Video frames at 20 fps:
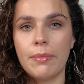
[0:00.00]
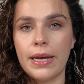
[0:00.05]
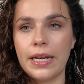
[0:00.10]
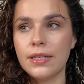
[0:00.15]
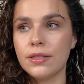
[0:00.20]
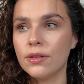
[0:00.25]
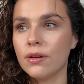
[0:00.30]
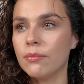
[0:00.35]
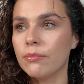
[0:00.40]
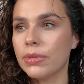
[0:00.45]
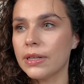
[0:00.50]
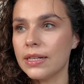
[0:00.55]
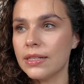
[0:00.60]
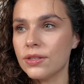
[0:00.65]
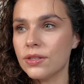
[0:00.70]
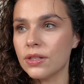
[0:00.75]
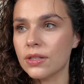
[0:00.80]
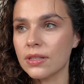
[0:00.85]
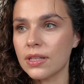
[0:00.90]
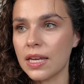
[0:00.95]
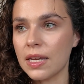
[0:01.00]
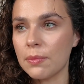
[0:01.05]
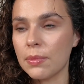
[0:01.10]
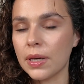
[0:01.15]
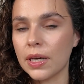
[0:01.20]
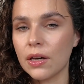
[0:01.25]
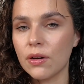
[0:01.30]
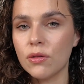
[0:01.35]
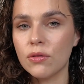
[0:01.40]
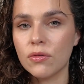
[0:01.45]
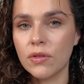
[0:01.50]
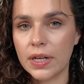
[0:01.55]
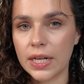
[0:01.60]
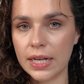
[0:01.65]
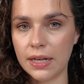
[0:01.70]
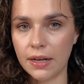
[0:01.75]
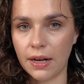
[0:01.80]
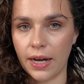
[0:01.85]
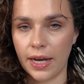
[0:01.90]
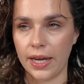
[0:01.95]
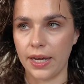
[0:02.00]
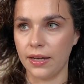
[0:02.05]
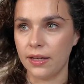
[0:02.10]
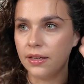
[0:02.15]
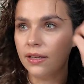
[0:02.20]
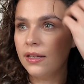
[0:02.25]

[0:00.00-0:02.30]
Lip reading: a base on, but it's just keeping it all really light.